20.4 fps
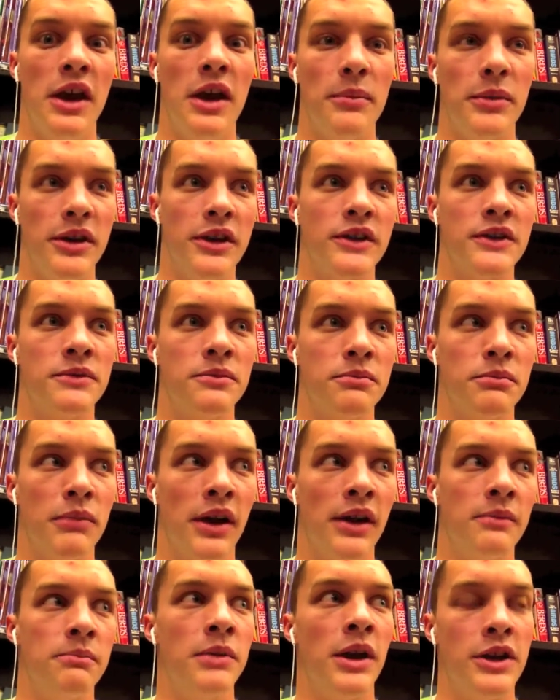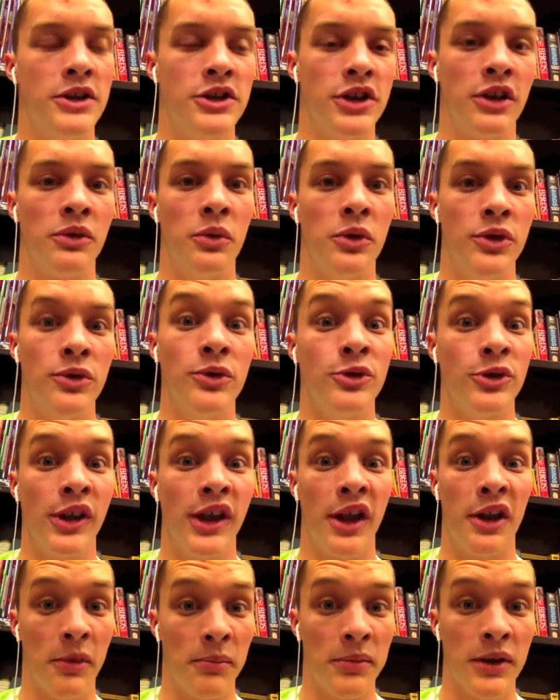because my paycheck will usually
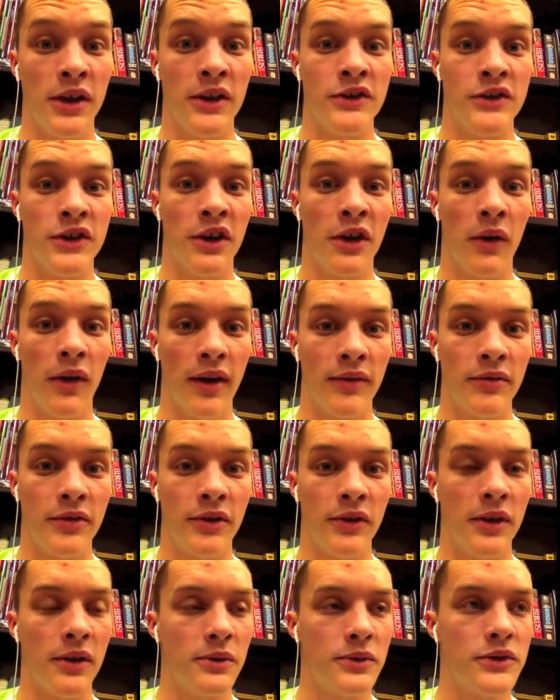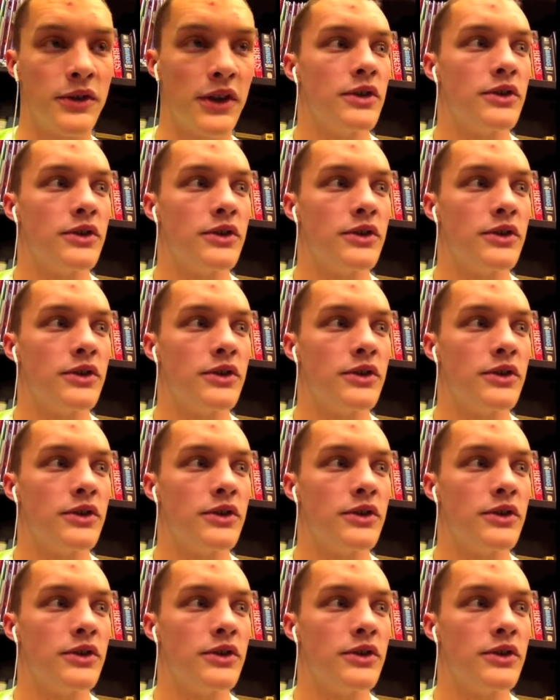end up being 0 after those.